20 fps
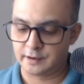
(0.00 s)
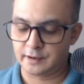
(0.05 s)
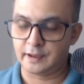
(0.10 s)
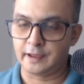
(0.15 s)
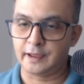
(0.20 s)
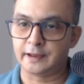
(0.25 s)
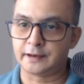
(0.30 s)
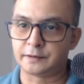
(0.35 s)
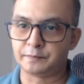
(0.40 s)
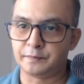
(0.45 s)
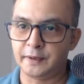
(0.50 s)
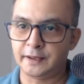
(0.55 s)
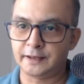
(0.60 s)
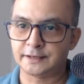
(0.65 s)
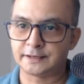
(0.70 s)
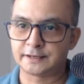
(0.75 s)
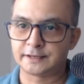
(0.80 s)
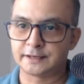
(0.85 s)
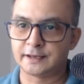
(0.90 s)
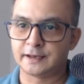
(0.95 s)
It
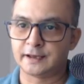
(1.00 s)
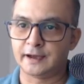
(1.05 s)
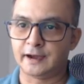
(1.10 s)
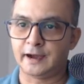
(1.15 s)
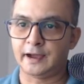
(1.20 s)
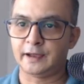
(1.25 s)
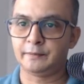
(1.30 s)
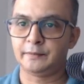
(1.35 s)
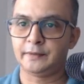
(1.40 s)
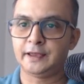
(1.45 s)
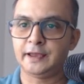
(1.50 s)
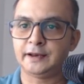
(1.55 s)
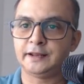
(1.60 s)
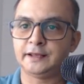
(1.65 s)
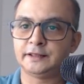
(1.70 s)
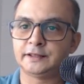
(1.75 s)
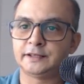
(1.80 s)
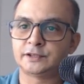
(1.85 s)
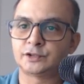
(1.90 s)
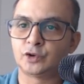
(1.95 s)
means I'm
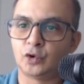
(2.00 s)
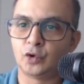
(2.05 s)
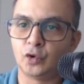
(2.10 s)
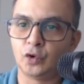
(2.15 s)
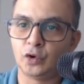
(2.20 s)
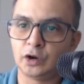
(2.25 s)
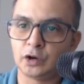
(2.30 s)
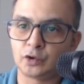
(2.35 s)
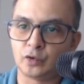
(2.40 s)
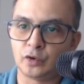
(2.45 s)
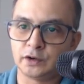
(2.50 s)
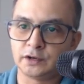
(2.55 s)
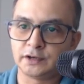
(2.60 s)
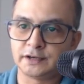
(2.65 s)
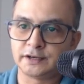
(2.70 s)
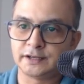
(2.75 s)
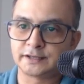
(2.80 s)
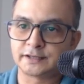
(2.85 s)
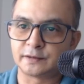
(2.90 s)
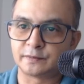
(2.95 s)
getting this whole
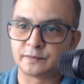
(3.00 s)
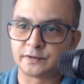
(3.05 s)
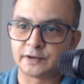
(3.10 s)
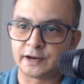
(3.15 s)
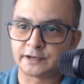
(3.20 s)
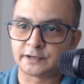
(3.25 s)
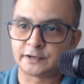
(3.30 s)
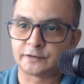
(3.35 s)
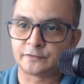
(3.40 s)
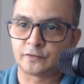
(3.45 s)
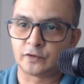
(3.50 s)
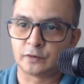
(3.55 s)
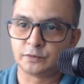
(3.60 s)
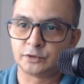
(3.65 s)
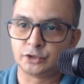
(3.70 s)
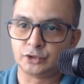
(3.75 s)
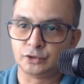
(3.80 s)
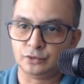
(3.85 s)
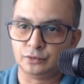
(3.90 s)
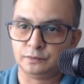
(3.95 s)
quantity subtracted from
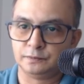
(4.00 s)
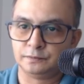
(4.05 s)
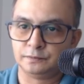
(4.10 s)
2.